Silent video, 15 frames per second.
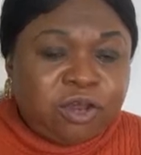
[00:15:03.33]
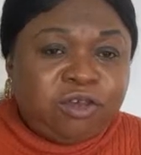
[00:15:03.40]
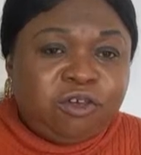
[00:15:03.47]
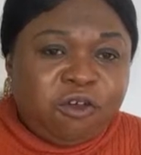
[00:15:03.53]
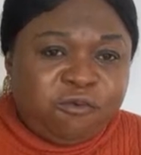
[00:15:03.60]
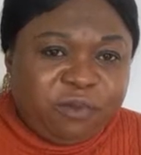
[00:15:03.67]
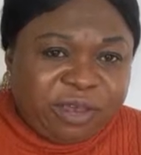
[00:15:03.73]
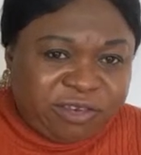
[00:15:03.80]

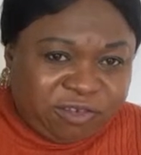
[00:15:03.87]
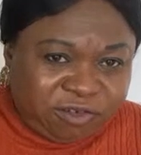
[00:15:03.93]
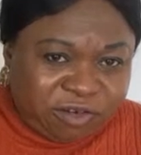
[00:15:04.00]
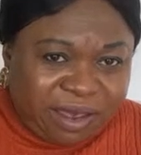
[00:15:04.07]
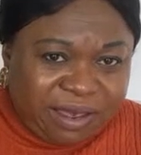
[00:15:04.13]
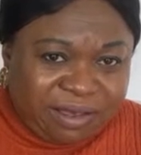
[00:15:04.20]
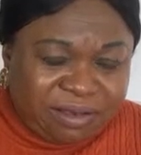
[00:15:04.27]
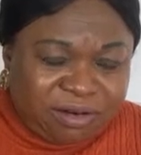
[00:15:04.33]
Your first
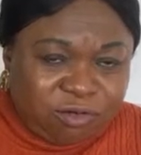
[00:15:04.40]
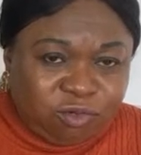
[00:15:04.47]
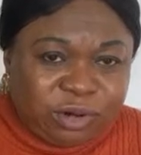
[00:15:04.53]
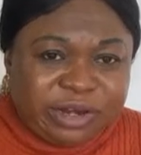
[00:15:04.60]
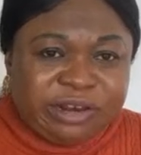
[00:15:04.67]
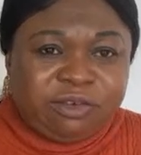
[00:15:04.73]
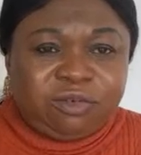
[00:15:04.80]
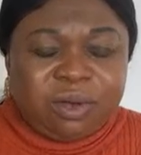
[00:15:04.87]
child will
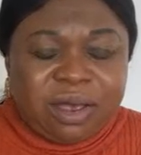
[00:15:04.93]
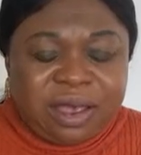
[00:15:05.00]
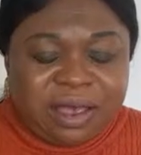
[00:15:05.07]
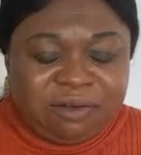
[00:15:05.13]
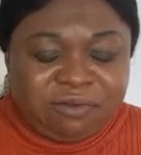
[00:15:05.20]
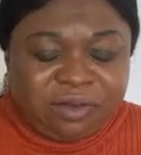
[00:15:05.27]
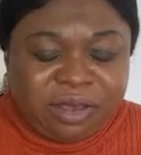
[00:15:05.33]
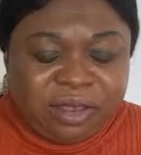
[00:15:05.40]
need to
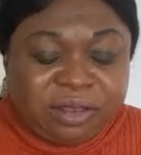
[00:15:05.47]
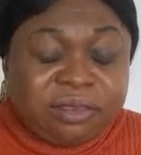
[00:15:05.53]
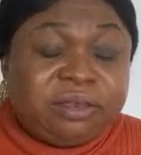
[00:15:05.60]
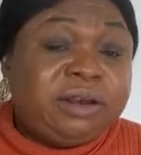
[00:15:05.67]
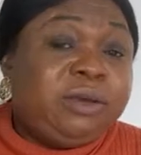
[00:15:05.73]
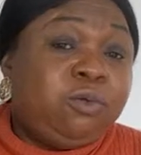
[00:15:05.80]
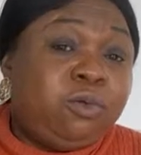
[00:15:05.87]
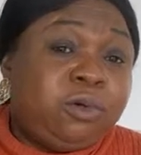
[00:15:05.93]
have
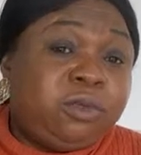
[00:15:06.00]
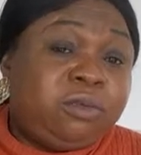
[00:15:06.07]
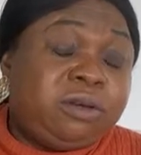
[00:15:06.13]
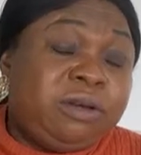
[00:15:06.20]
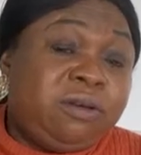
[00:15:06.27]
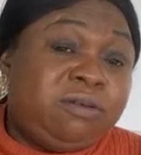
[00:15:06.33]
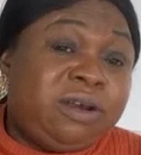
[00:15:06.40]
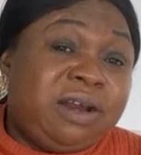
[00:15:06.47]

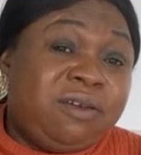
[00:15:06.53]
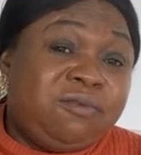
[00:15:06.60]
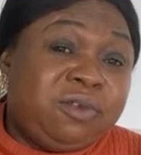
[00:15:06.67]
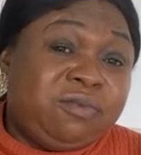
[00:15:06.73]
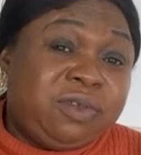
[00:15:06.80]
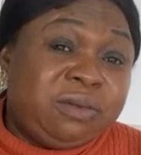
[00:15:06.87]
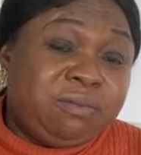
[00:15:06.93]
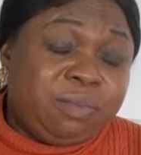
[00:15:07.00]

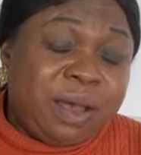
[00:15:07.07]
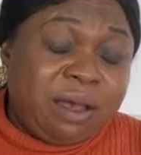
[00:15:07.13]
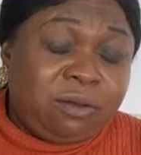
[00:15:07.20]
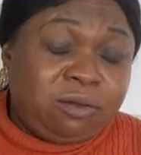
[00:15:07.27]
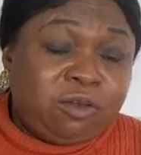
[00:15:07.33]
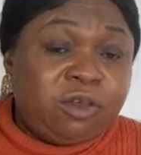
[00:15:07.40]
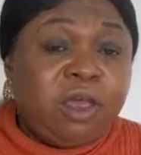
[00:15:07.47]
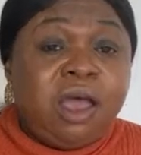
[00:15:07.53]

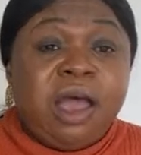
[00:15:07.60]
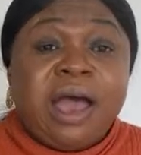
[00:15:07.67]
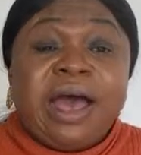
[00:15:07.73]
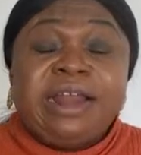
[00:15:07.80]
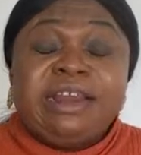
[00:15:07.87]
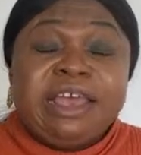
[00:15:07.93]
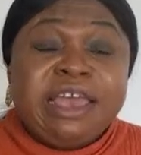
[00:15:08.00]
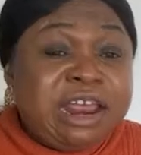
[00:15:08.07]
£315,
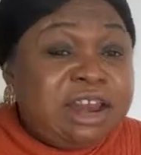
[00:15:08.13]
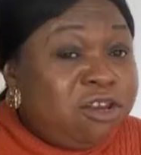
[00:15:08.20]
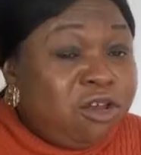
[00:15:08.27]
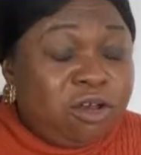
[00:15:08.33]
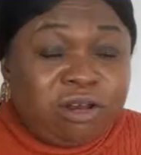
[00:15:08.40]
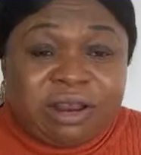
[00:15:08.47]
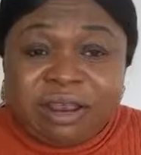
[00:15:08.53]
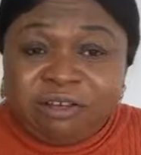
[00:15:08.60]
and any
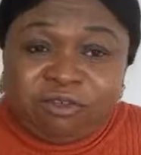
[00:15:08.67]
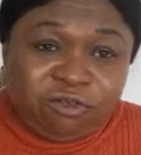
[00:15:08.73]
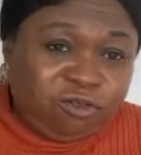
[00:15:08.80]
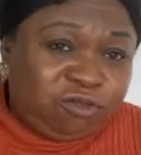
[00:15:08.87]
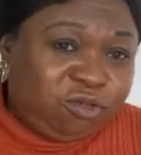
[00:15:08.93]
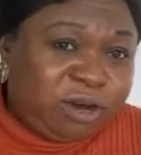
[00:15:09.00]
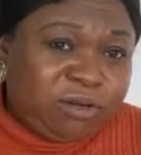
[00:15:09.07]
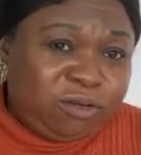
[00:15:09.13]
other
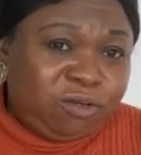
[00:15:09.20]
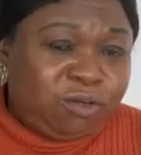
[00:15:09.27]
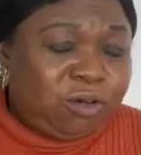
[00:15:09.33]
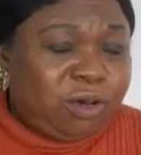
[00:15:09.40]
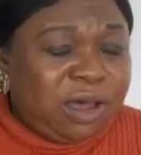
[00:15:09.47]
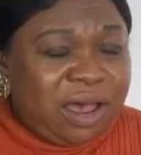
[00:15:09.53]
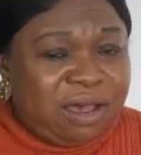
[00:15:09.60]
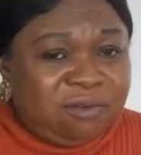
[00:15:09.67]
children you
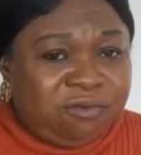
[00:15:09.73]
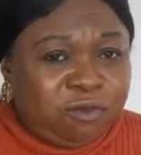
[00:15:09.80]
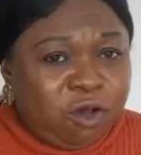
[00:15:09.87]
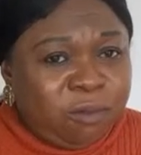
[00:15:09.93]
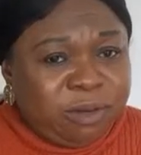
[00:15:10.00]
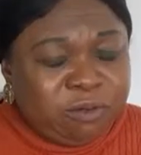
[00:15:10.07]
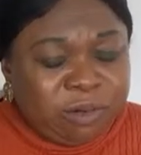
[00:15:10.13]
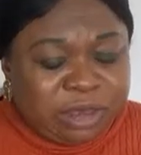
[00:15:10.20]
have
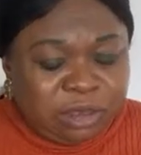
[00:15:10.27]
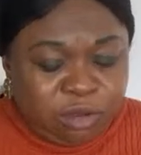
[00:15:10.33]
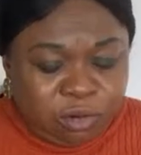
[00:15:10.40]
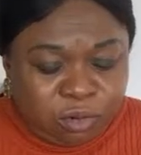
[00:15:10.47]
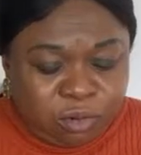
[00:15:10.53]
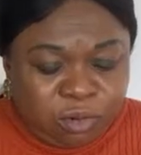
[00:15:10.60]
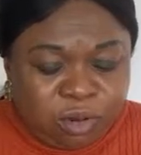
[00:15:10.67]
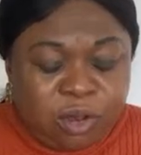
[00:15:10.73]
coming with
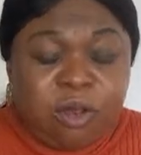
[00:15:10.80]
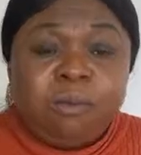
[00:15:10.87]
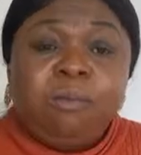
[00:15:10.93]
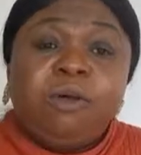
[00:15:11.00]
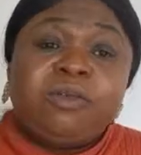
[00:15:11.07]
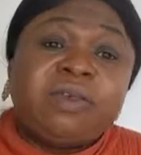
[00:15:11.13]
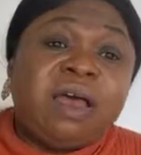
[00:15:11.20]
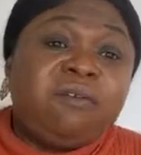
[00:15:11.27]
you
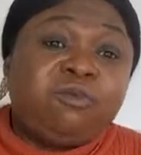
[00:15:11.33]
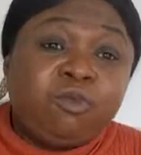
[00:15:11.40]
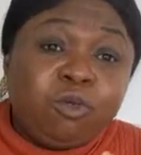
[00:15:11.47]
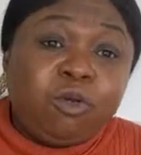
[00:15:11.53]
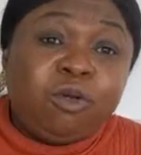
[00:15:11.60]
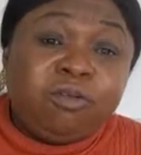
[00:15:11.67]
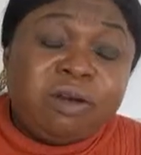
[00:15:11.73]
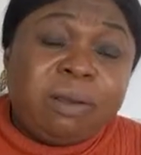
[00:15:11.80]
must have
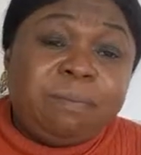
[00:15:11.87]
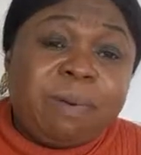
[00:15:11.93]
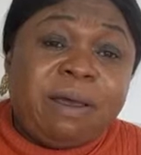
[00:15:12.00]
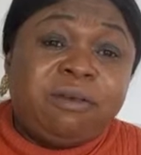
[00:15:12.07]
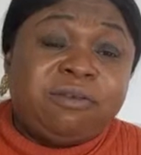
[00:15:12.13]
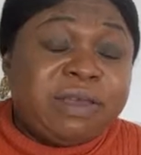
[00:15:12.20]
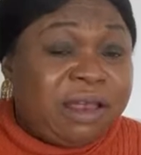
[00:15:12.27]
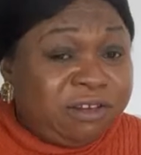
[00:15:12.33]

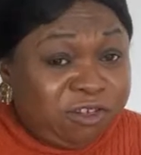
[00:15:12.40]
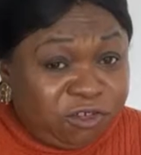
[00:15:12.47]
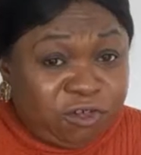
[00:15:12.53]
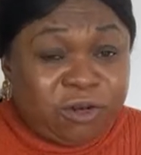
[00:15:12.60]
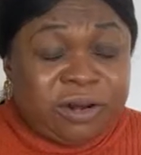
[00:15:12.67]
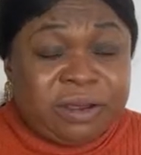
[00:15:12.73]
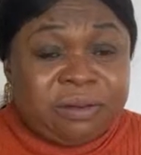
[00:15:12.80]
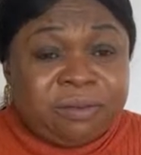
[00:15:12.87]
£200
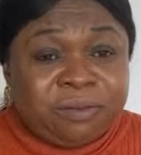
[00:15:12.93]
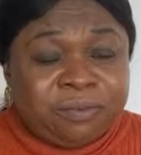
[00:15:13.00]
additional